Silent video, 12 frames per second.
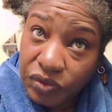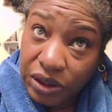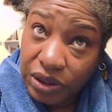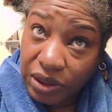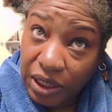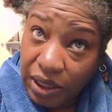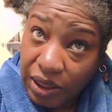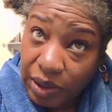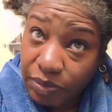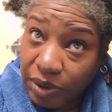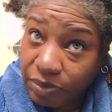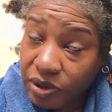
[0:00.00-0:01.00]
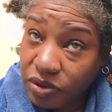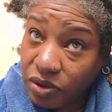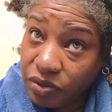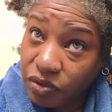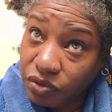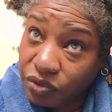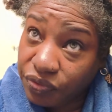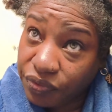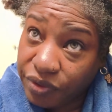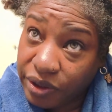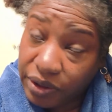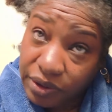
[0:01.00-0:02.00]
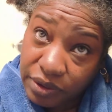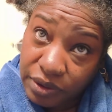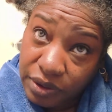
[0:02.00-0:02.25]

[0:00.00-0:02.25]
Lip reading: This time. I'm just going to do the front.